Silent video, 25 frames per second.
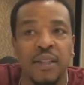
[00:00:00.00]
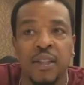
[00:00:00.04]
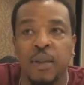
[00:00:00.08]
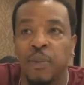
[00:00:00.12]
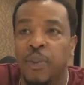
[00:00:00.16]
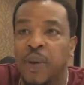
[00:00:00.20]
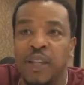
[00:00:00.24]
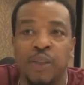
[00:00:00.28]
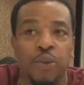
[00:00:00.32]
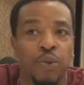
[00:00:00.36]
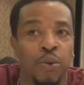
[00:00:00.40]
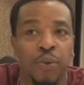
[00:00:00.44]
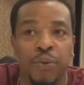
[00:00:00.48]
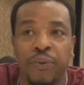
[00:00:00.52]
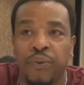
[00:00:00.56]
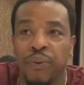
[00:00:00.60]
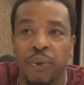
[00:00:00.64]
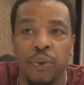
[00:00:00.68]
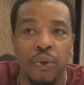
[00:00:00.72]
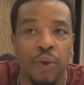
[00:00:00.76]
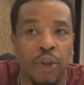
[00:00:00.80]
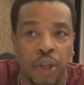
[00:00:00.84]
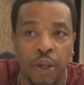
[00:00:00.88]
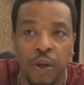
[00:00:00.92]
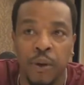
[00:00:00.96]
to be truthful.
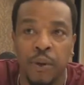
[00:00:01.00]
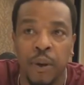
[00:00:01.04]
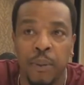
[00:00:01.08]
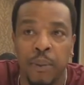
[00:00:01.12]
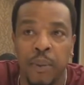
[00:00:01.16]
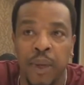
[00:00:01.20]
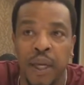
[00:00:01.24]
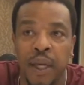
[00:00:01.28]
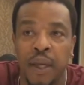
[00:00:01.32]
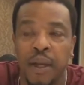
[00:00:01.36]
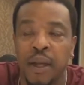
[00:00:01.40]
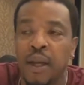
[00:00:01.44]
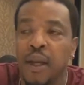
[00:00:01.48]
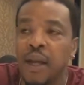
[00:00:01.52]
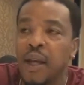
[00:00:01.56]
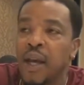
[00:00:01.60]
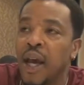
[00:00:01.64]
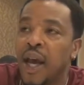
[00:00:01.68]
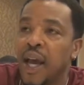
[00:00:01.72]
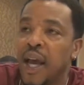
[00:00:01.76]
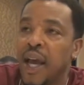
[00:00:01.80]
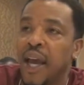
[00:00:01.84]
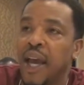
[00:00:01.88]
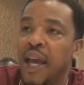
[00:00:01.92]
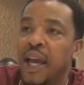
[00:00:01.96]
You know what I mean?
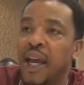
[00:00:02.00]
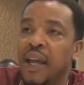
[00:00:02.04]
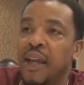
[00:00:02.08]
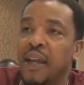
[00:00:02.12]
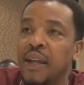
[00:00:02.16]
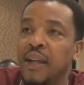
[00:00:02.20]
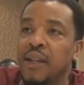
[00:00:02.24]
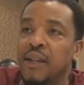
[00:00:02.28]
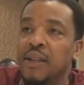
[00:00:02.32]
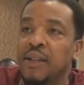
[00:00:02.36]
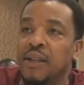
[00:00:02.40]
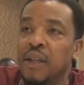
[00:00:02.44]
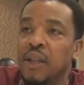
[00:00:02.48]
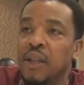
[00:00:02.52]
And,